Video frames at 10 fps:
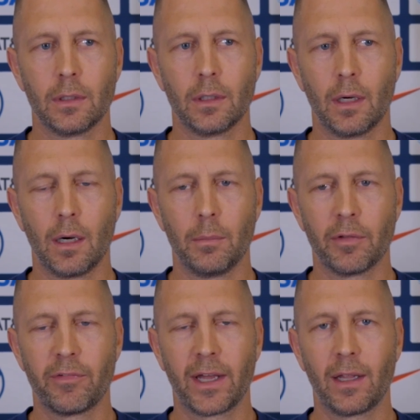
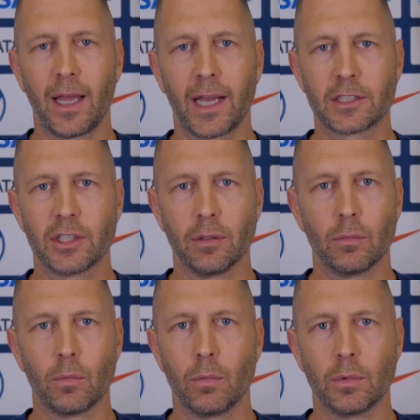The final
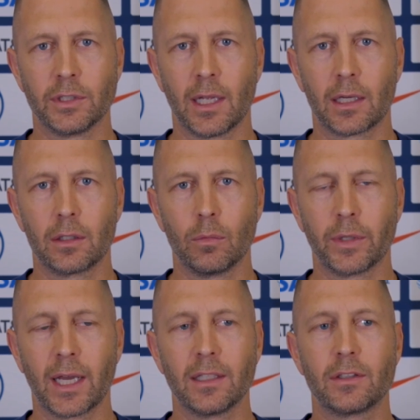action was not good.
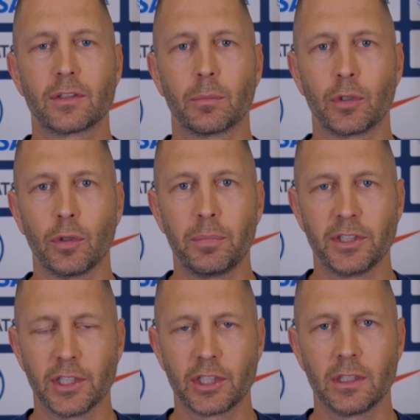We got into some good
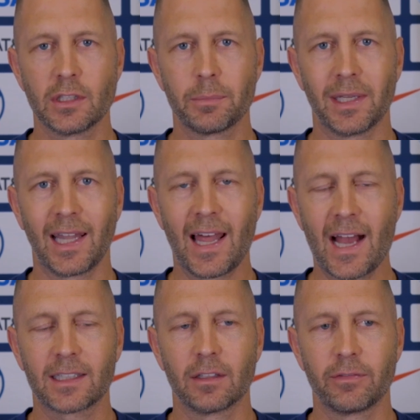positions, but
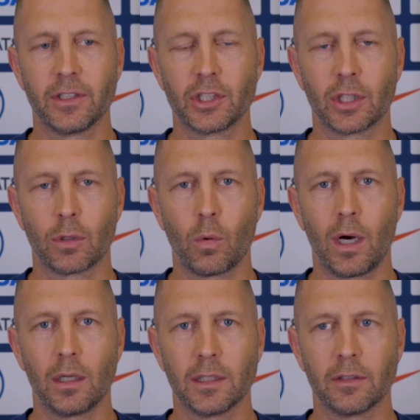lacked the finishing
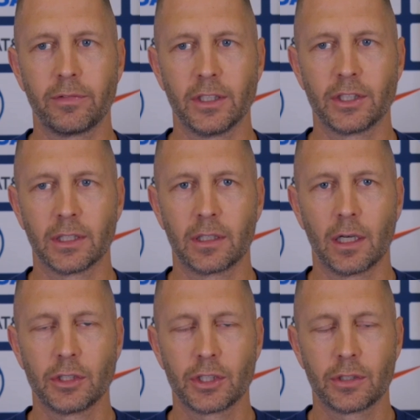quality, the finishing
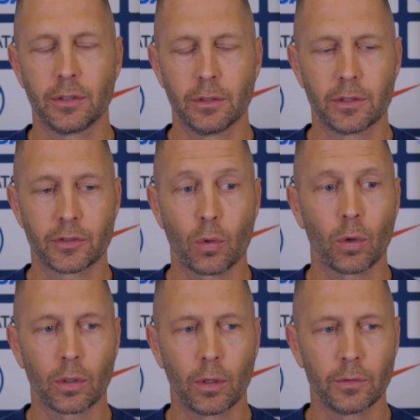touch to
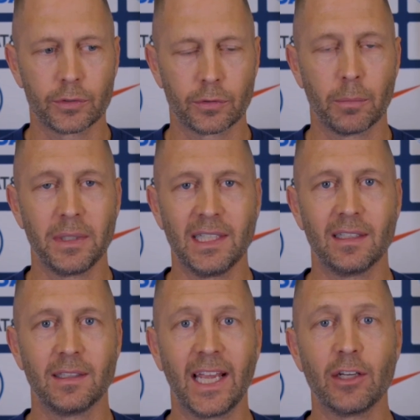score goals or to
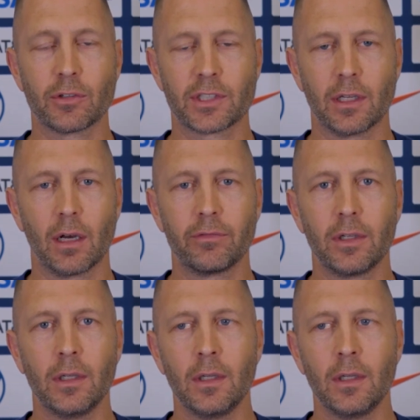be dangerous enough.